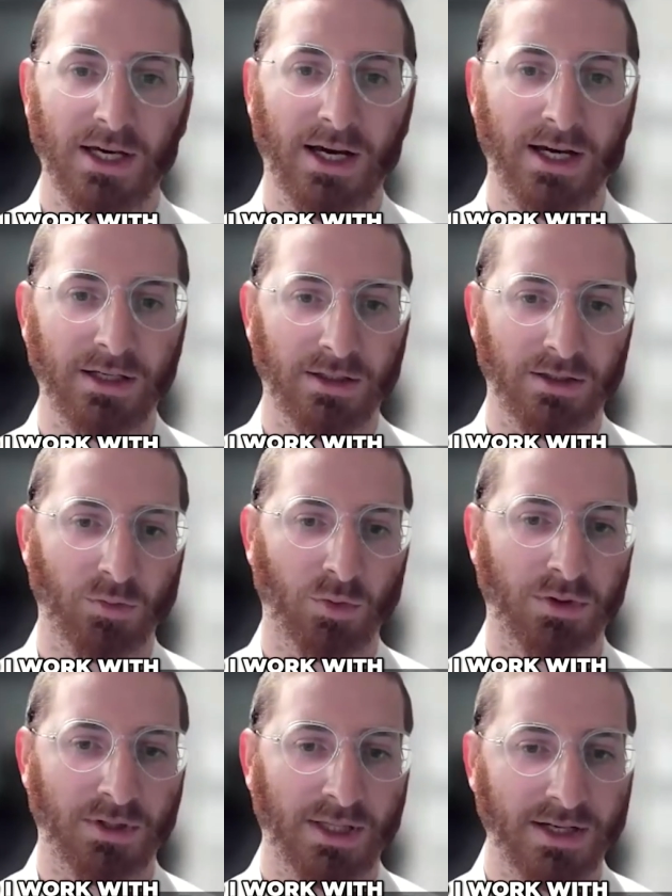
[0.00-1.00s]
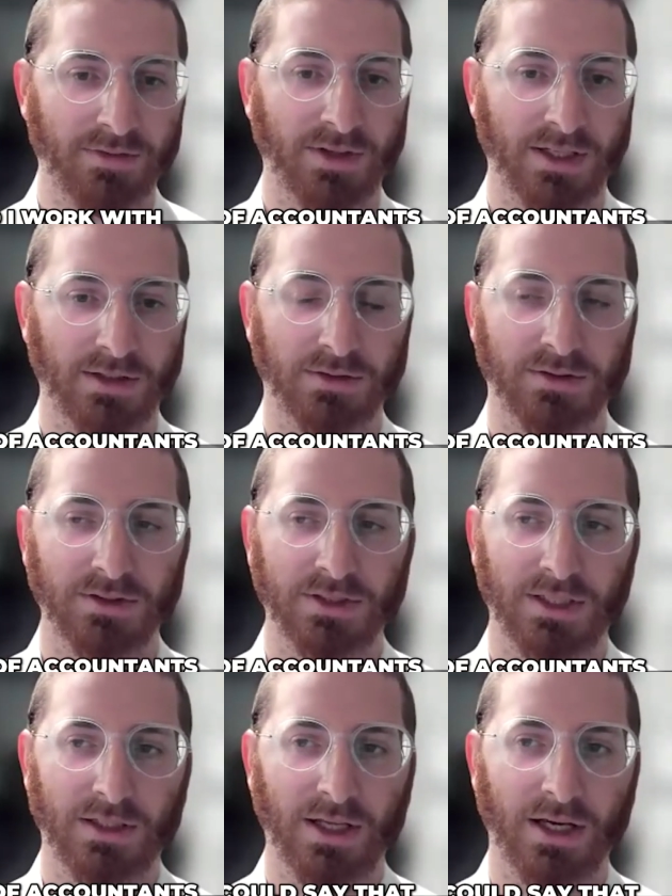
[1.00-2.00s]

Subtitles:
I work with a lot of accountants, and